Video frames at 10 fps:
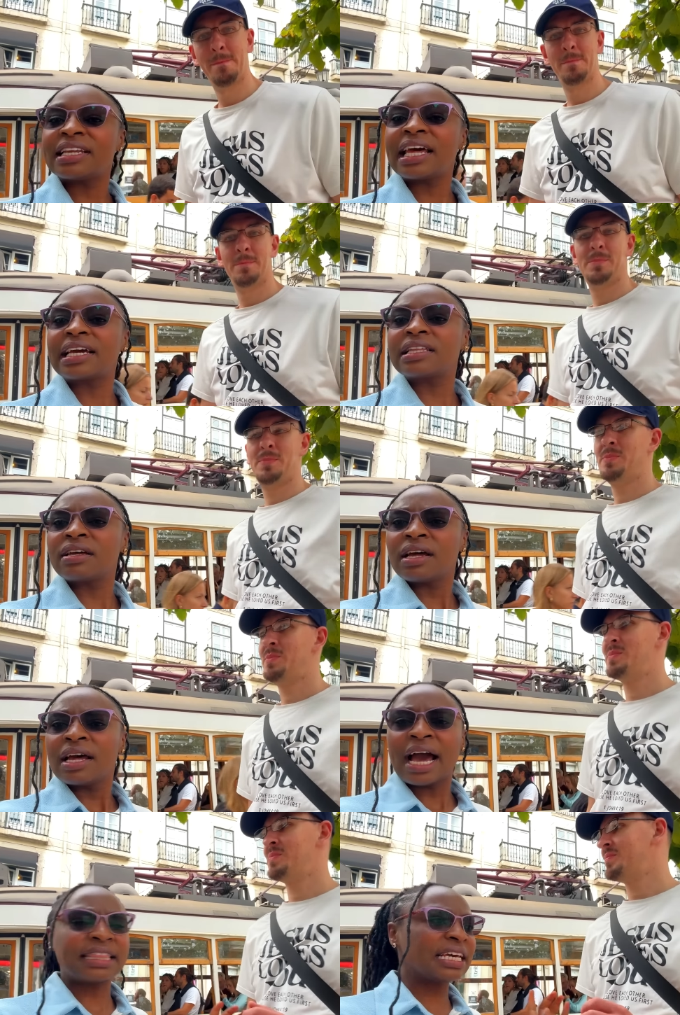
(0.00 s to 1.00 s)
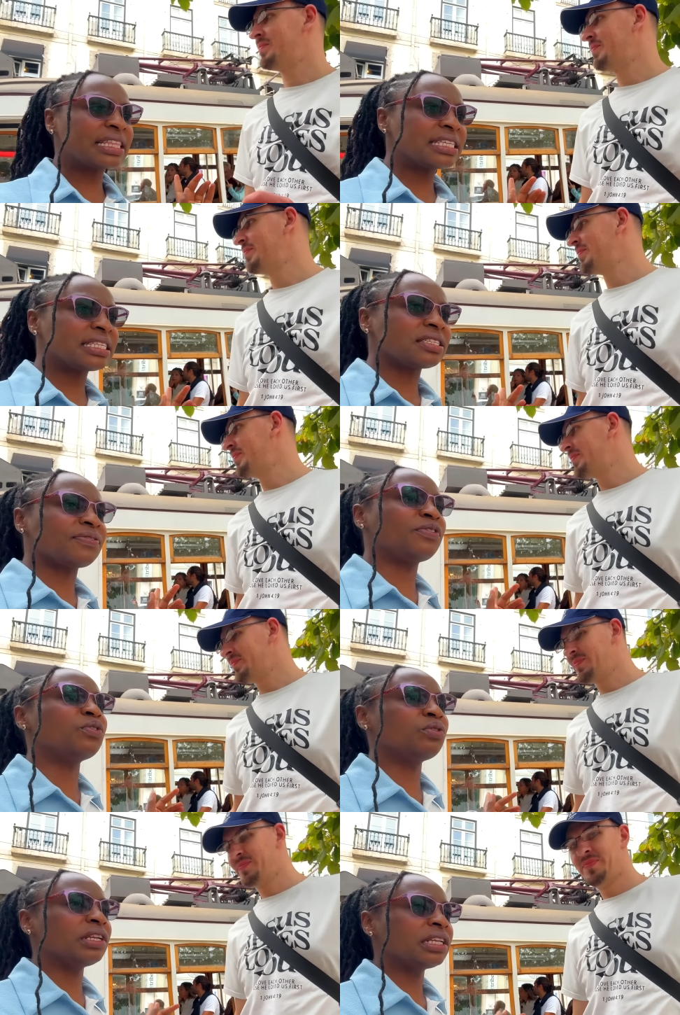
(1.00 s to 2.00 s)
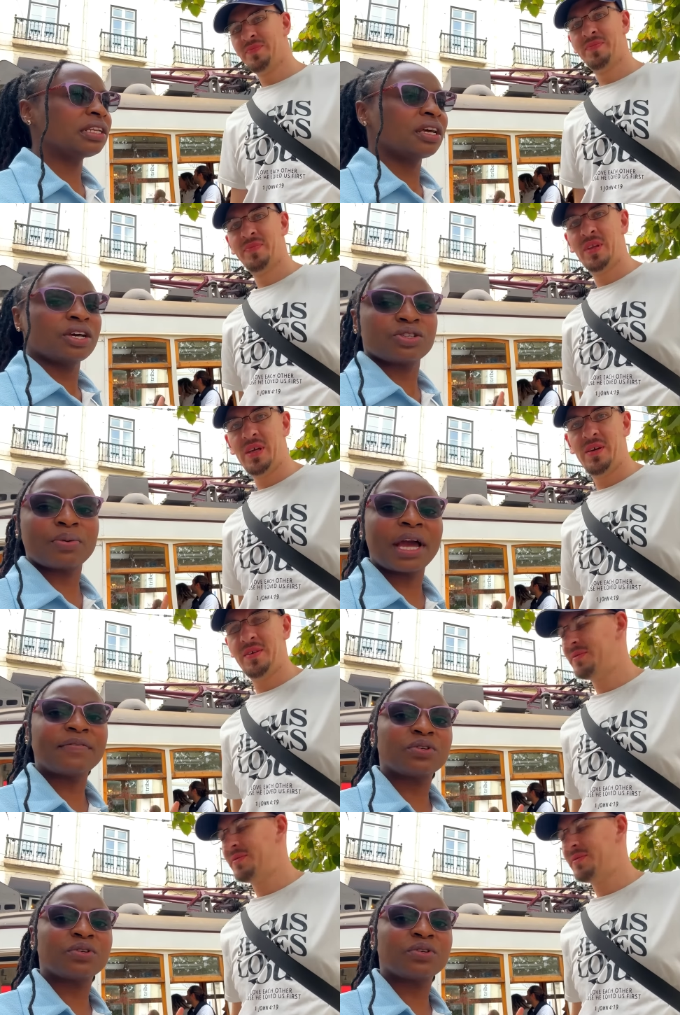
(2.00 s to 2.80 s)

Speaker 1: like I think this is full, so we have